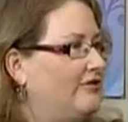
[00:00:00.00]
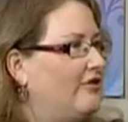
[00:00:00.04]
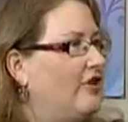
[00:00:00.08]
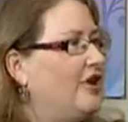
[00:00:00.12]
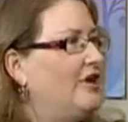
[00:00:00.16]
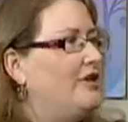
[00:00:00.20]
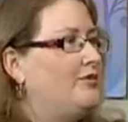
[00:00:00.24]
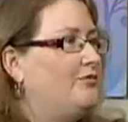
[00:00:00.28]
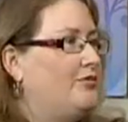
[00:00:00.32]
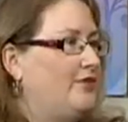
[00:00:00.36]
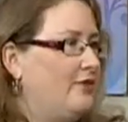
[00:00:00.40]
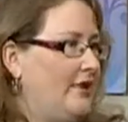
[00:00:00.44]

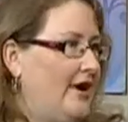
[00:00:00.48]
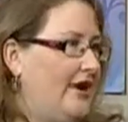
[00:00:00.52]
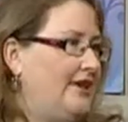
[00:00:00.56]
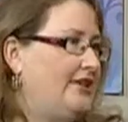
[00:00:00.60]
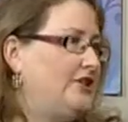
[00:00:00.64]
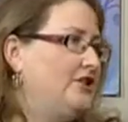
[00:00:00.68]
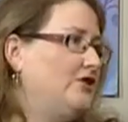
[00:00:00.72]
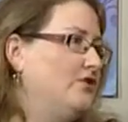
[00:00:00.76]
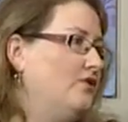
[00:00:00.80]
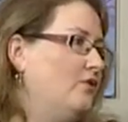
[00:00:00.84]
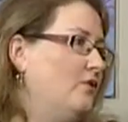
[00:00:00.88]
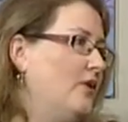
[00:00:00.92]
Find a
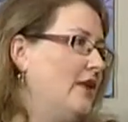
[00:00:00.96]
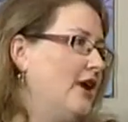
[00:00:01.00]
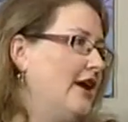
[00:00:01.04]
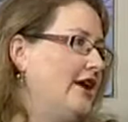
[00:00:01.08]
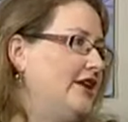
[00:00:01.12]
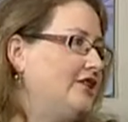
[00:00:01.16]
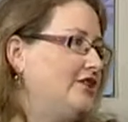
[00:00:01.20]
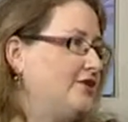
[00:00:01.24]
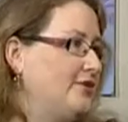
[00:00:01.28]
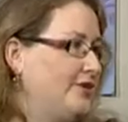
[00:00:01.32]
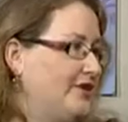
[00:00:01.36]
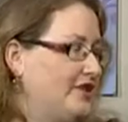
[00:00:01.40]
practical
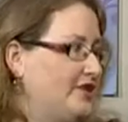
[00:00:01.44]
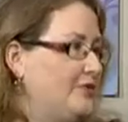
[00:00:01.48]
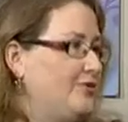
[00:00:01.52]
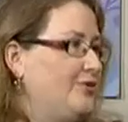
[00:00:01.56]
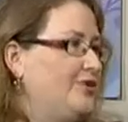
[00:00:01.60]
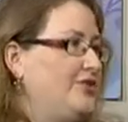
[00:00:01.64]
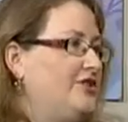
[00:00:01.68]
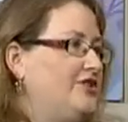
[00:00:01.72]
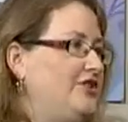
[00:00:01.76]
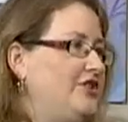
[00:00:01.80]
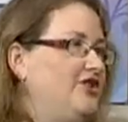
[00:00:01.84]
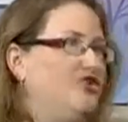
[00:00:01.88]
way to
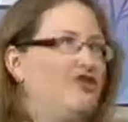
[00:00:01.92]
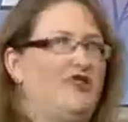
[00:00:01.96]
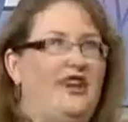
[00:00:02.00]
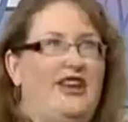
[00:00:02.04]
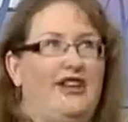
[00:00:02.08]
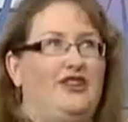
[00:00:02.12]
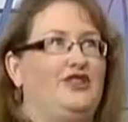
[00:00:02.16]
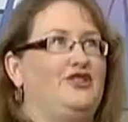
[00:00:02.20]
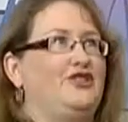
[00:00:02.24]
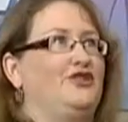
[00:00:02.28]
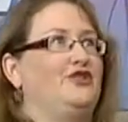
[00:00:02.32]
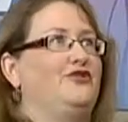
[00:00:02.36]
express your
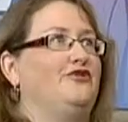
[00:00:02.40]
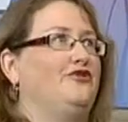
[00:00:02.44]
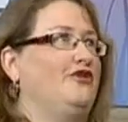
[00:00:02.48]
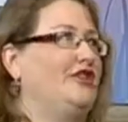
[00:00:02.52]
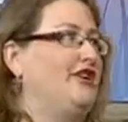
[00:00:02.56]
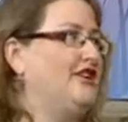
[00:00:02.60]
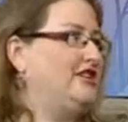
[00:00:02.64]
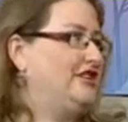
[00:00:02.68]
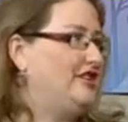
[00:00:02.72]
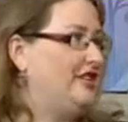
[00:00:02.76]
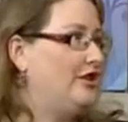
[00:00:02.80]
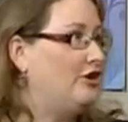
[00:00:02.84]
gratitude
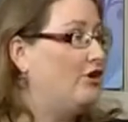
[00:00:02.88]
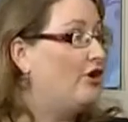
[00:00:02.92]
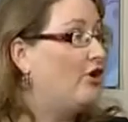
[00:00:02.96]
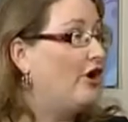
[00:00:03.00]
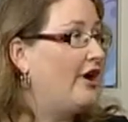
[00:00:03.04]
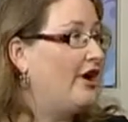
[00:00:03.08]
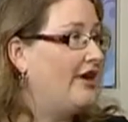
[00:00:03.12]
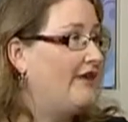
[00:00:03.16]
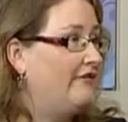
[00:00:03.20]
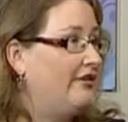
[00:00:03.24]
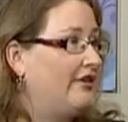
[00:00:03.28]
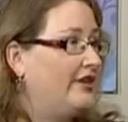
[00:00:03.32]
for actually
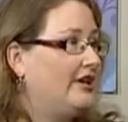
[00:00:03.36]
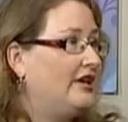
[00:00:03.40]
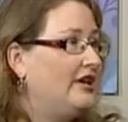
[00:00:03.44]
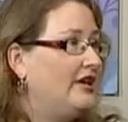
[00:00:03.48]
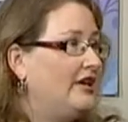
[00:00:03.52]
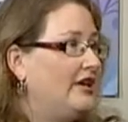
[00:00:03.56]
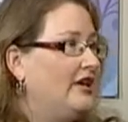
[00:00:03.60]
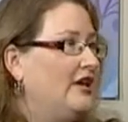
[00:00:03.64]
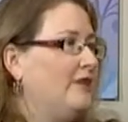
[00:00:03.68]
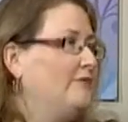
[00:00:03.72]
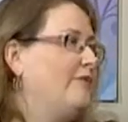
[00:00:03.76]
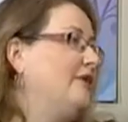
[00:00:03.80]
not having
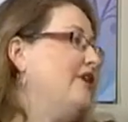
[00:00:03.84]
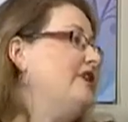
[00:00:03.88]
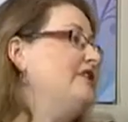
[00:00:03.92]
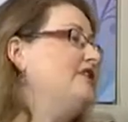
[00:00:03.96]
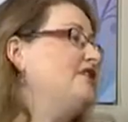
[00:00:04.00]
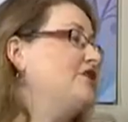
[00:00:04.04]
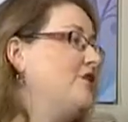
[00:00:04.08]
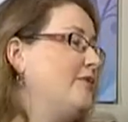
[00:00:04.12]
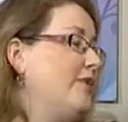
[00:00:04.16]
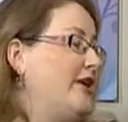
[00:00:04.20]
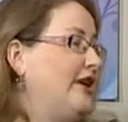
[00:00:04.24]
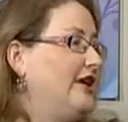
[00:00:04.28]

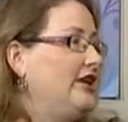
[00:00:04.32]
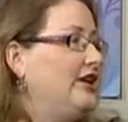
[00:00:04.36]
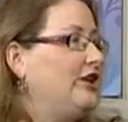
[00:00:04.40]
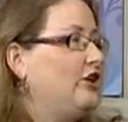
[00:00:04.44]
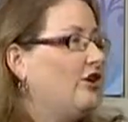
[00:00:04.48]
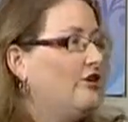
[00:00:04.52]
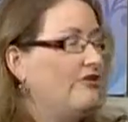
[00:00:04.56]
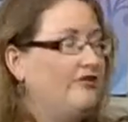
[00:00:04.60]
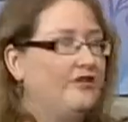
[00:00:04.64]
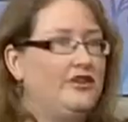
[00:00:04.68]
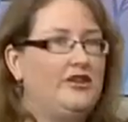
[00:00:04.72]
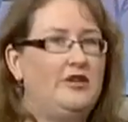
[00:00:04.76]
been so
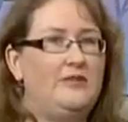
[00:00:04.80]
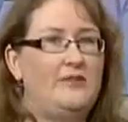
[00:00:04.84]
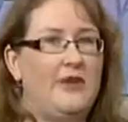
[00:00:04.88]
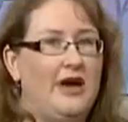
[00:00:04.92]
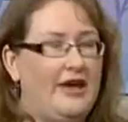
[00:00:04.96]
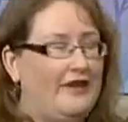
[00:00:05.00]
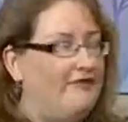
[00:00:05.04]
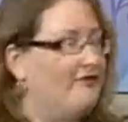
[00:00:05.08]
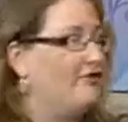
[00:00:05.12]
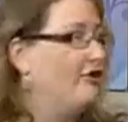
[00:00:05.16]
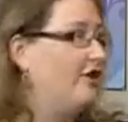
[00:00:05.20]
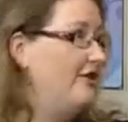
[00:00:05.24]
badly off, and you
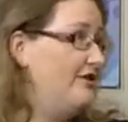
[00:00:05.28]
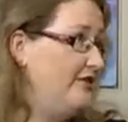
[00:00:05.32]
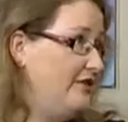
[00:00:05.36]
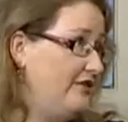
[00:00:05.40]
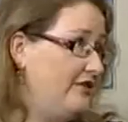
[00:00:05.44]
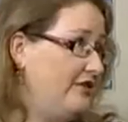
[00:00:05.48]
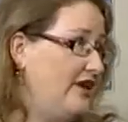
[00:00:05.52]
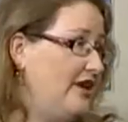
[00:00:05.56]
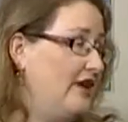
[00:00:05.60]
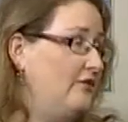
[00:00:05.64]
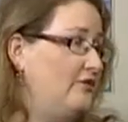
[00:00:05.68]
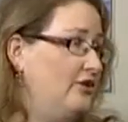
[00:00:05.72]
may find
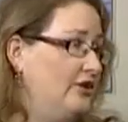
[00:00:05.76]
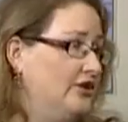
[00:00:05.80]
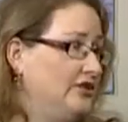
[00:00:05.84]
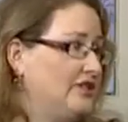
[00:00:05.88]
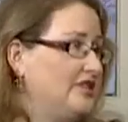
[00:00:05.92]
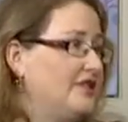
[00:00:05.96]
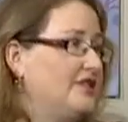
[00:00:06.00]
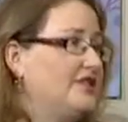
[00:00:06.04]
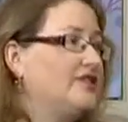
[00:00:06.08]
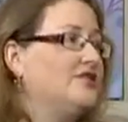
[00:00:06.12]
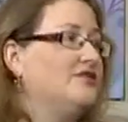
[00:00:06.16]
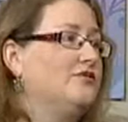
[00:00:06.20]
that that will
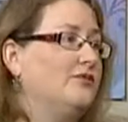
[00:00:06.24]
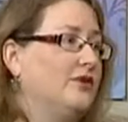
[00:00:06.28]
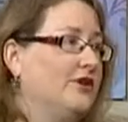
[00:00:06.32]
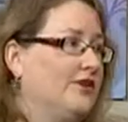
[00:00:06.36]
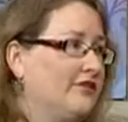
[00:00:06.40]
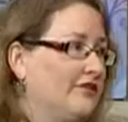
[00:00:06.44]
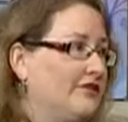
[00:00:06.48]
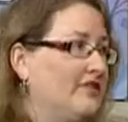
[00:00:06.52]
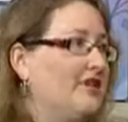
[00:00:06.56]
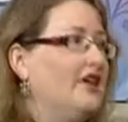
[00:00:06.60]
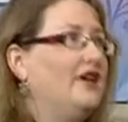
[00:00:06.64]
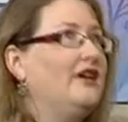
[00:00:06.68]
assist
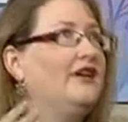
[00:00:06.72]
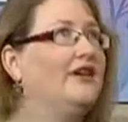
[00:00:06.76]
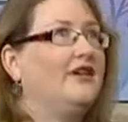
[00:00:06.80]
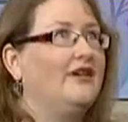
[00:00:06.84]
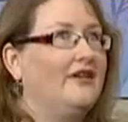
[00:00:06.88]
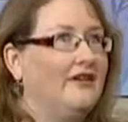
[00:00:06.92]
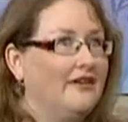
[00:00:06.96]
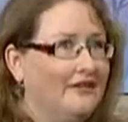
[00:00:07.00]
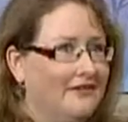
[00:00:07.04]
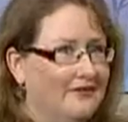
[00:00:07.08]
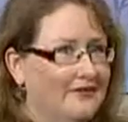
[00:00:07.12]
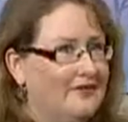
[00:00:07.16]
with
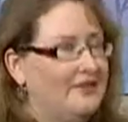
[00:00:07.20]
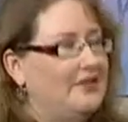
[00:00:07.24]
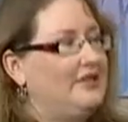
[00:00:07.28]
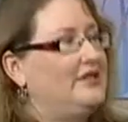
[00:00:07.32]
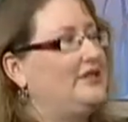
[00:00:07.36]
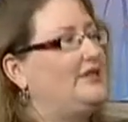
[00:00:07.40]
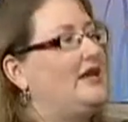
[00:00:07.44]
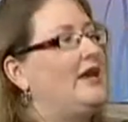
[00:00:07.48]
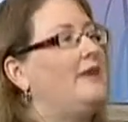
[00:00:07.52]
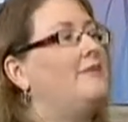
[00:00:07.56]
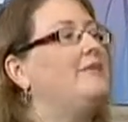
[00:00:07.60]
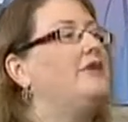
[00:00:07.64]

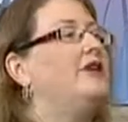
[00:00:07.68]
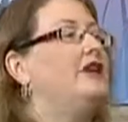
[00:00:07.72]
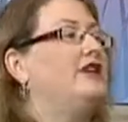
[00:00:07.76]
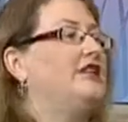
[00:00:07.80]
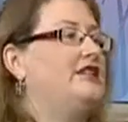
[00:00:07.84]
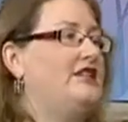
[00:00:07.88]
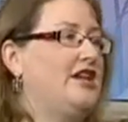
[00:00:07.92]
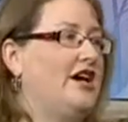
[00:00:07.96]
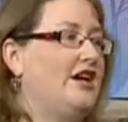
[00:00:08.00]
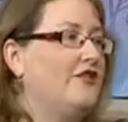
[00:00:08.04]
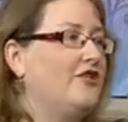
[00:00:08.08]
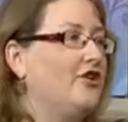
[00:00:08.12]

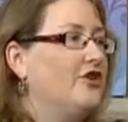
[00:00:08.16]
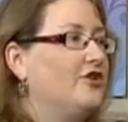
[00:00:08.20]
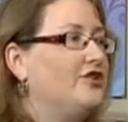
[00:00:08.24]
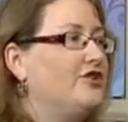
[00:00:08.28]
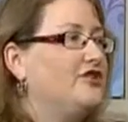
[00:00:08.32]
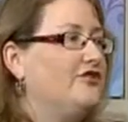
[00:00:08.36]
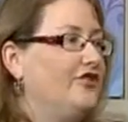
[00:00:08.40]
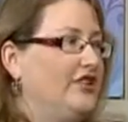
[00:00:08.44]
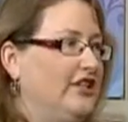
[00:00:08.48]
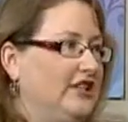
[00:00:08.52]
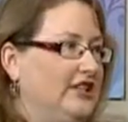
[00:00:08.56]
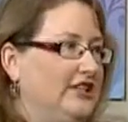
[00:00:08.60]
dampening down
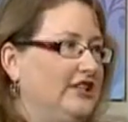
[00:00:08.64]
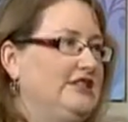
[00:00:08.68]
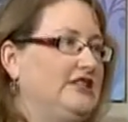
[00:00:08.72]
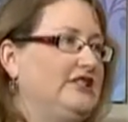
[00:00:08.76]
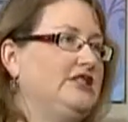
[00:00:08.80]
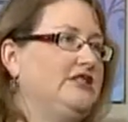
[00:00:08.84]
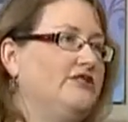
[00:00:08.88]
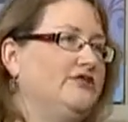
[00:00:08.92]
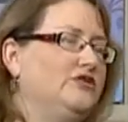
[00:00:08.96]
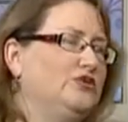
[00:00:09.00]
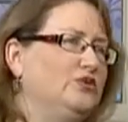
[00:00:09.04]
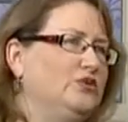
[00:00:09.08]
those
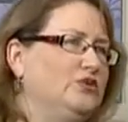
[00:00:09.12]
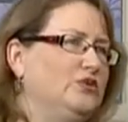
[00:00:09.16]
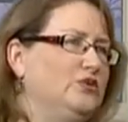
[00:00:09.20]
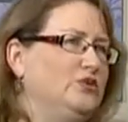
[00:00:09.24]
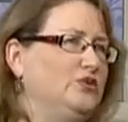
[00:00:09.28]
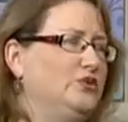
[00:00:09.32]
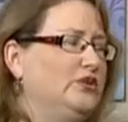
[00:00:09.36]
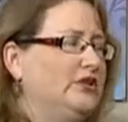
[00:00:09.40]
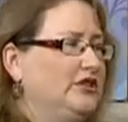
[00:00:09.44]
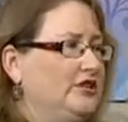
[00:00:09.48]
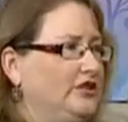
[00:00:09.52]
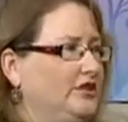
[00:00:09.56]
feelings of,
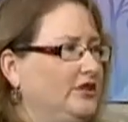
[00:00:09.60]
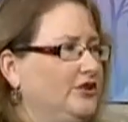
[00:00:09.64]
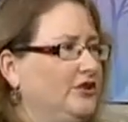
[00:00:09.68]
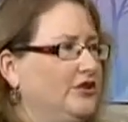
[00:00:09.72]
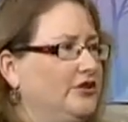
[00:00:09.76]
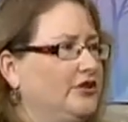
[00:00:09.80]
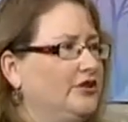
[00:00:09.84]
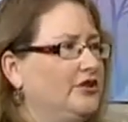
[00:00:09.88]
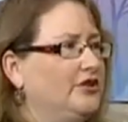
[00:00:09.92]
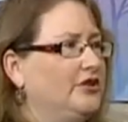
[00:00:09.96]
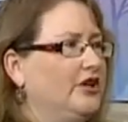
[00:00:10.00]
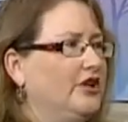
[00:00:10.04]
you
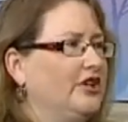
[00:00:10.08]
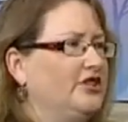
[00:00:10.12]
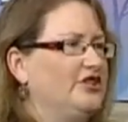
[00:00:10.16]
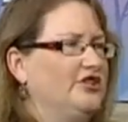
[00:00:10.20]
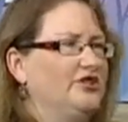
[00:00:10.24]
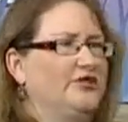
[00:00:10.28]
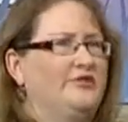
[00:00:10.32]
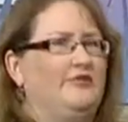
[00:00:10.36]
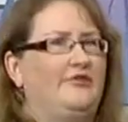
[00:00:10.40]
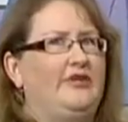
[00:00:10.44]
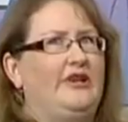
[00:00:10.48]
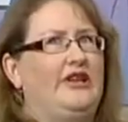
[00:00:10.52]
know, I
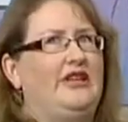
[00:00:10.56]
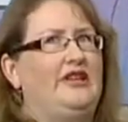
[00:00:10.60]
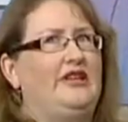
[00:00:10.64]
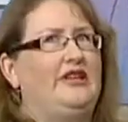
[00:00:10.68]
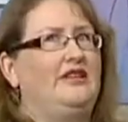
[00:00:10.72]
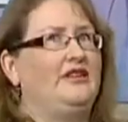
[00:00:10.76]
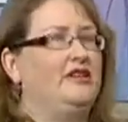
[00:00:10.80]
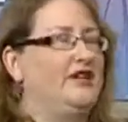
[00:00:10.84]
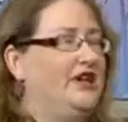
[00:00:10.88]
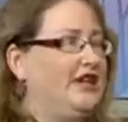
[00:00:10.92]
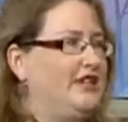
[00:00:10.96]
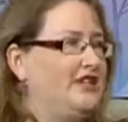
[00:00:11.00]
shouldn't
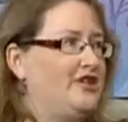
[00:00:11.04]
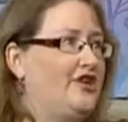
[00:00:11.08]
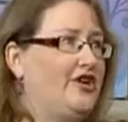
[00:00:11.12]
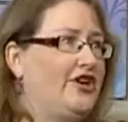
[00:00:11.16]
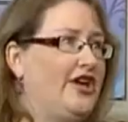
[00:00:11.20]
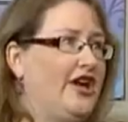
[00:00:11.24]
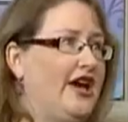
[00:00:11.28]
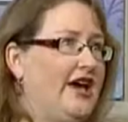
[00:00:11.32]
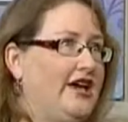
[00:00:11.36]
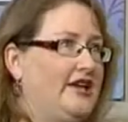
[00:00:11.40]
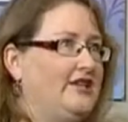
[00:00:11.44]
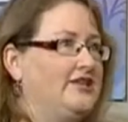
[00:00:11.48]
be as
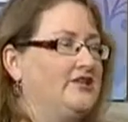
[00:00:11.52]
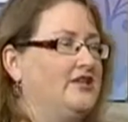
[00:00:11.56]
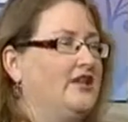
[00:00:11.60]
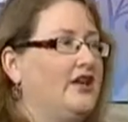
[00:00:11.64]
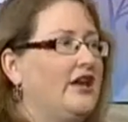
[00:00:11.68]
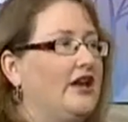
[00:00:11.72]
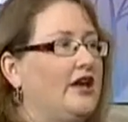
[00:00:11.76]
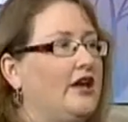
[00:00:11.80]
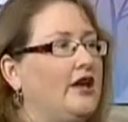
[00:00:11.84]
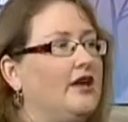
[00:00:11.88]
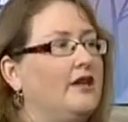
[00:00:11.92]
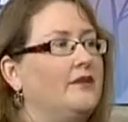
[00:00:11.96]
okay as
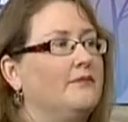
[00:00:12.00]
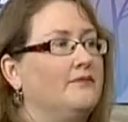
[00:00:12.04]
I am.